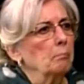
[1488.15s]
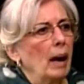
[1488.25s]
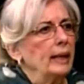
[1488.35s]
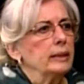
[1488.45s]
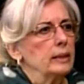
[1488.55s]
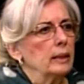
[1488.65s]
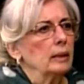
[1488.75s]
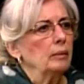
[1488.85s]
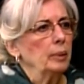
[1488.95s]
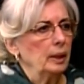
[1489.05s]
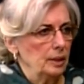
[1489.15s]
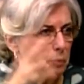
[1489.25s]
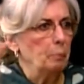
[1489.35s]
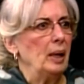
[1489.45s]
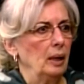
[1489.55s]
mic'd in but it's
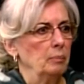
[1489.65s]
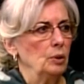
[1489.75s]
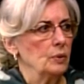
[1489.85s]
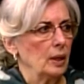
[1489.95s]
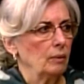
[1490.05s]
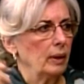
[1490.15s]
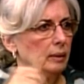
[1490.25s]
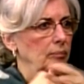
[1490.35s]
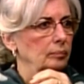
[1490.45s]
big music right